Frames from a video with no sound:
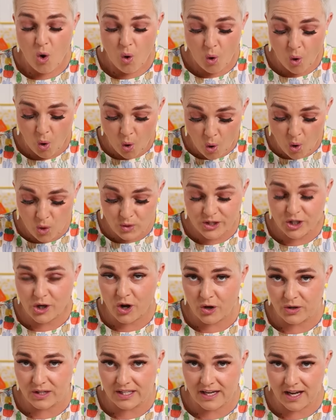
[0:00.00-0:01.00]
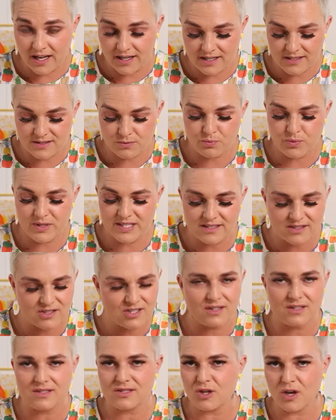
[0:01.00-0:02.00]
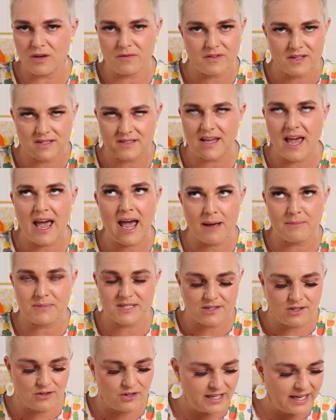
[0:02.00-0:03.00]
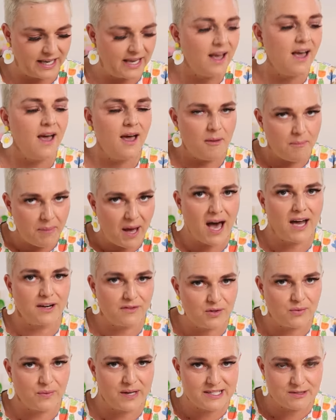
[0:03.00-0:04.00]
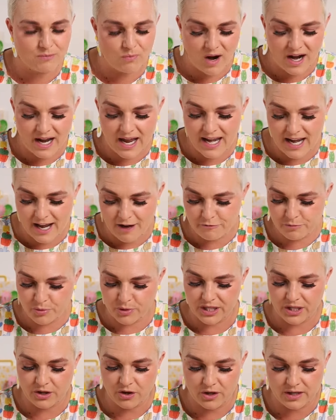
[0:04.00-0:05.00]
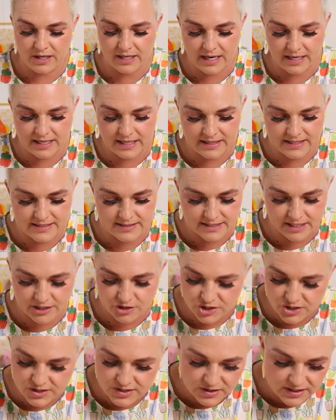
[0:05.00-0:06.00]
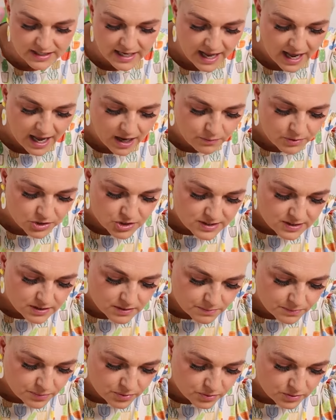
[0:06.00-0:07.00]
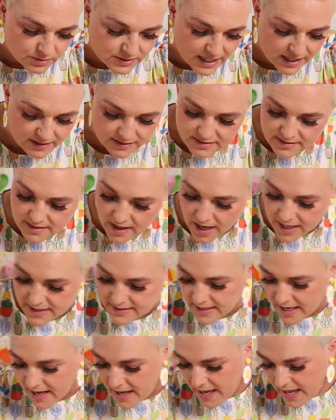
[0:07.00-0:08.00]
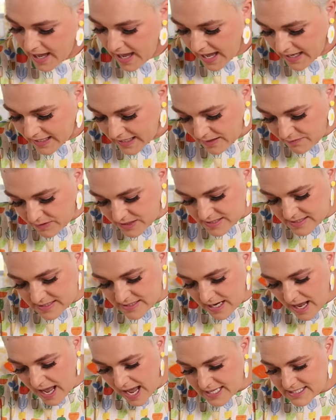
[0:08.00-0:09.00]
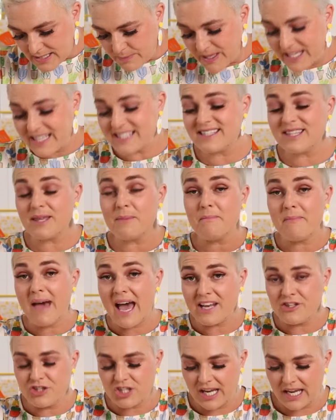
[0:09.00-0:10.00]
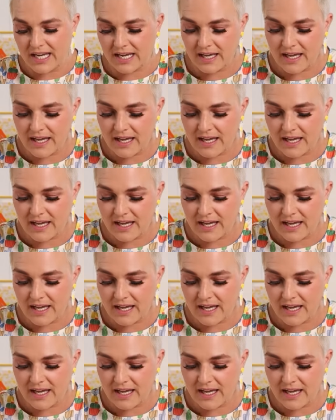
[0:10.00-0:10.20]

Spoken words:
all the coconut has risen to the surface. Absolutely part of the reason why I love putting coconut in this dish. So now we're just going to pull down the sides and give it a slice, because the magic